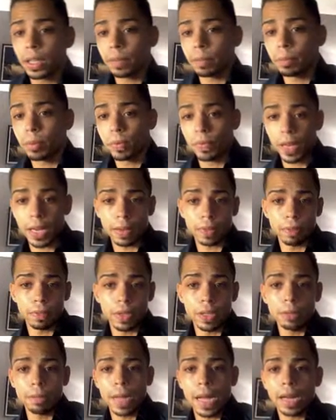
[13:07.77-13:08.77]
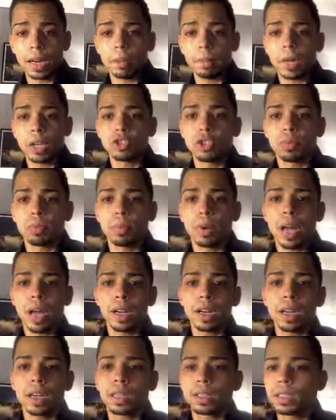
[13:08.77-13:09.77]
providing feedback about your
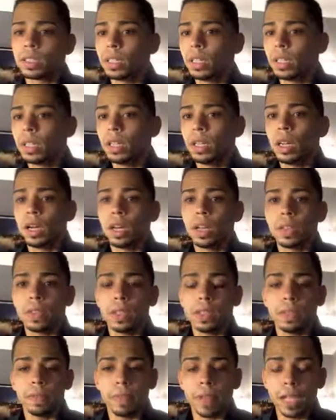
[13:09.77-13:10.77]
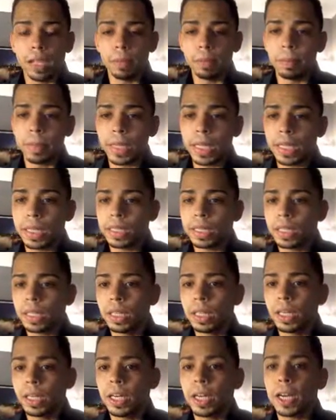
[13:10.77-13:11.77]
product, the development.
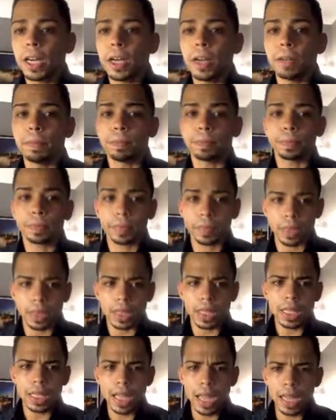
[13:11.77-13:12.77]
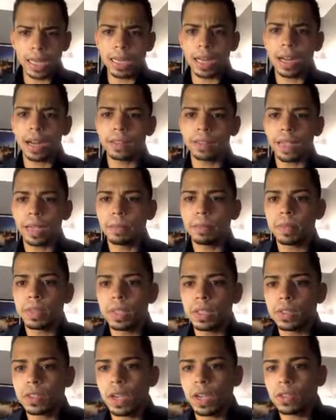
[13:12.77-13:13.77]
A lot of times,
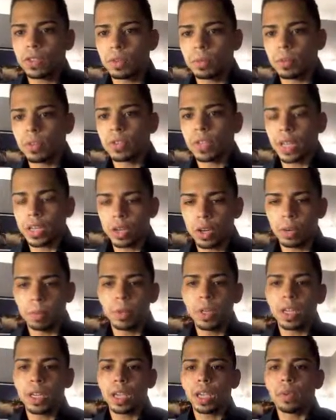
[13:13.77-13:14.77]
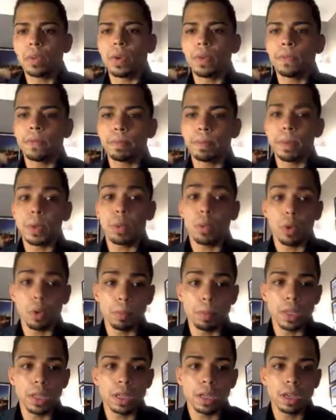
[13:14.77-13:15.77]
these customers that you communicate with will
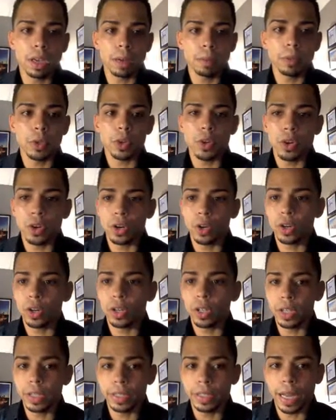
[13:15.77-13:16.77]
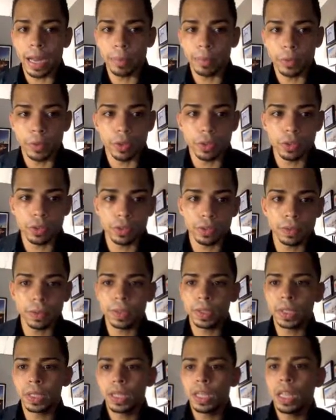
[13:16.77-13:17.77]
become your early adopters.
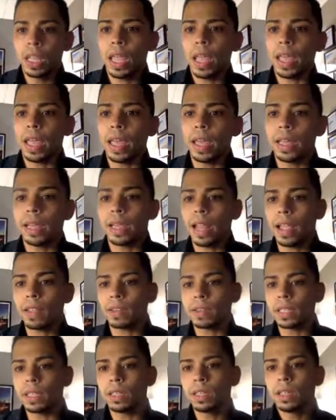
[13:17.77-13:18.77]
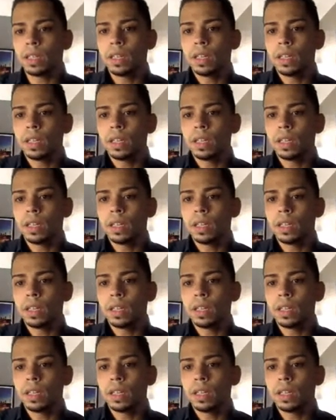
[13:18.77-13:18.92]
And lastly,